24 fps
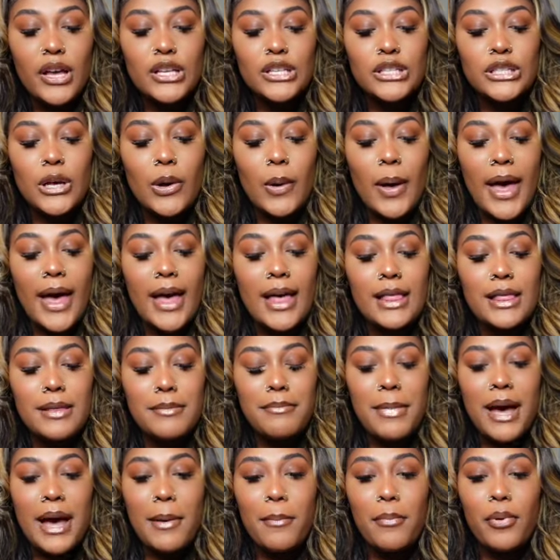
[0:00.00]
So at
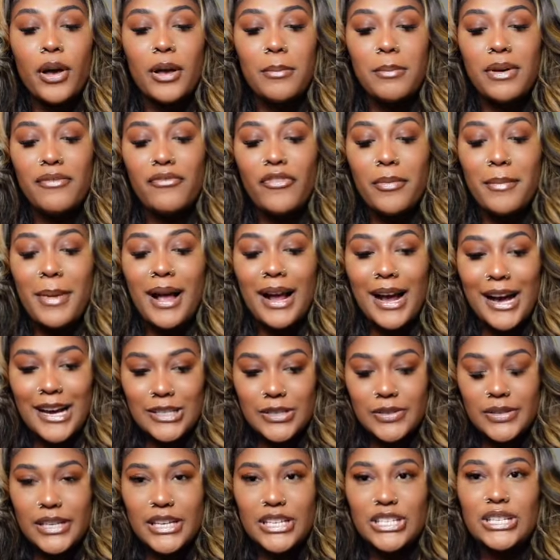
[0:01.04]
my appointment for my
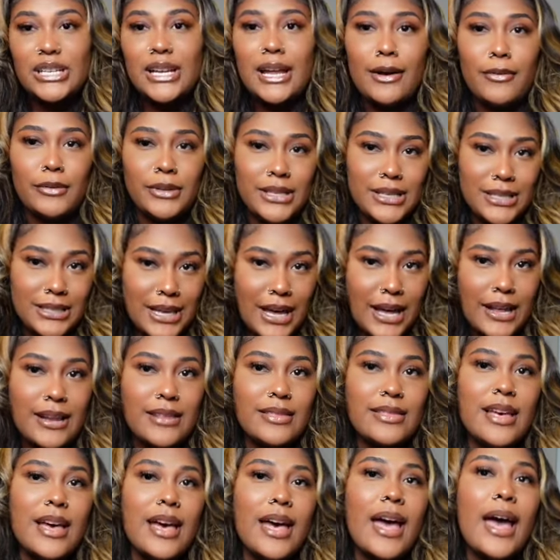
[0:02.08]
consultation, I
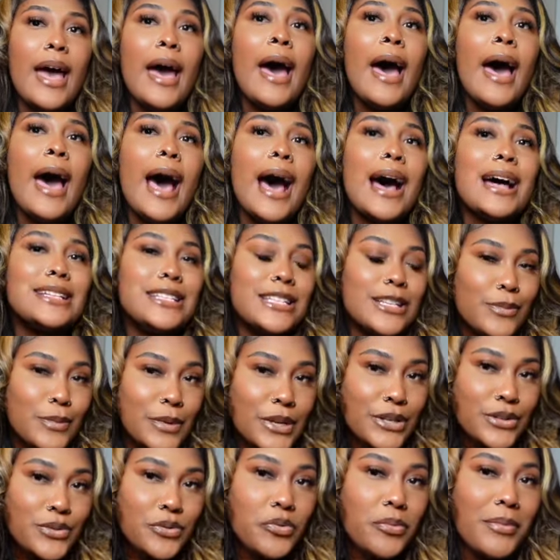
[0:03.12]
decided that I did
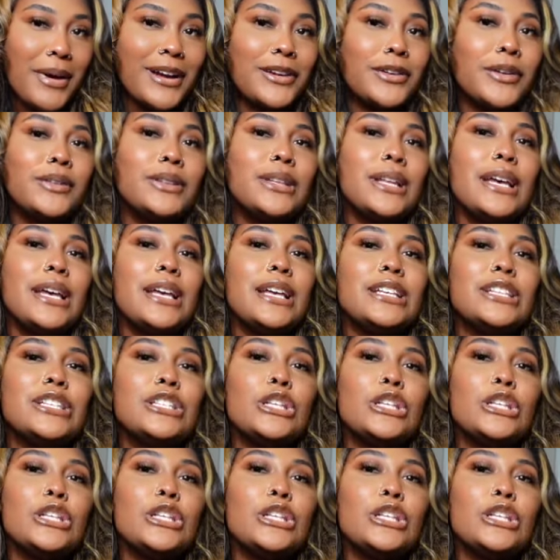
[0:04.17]
want to do the microlinks.